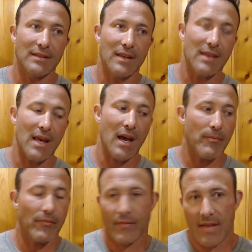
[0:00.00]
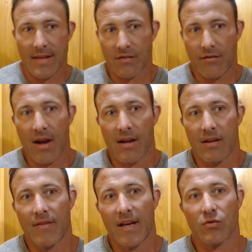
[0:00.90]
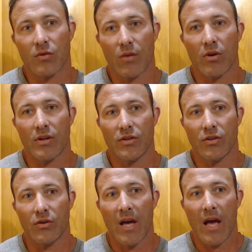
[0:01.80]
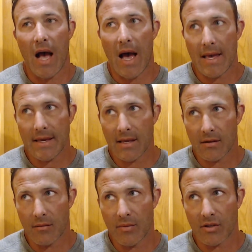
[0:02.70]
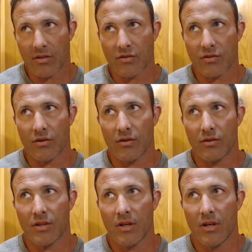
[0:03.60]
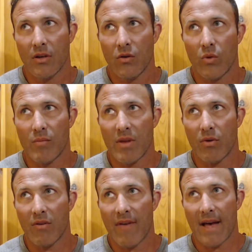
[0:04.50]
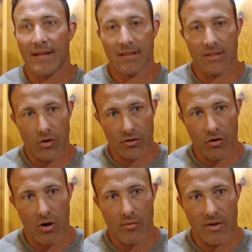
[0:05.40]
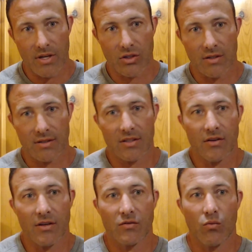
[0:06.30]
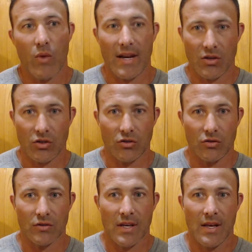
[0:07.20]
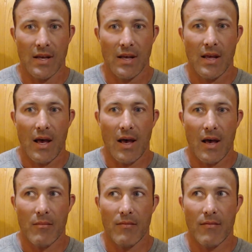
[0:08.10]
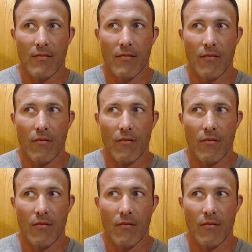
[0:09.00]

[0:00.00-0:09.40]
things like that. And that's fine if that's what they want to do. I get a bit concerned when people have had serious carb addictions, serious weight issues, um,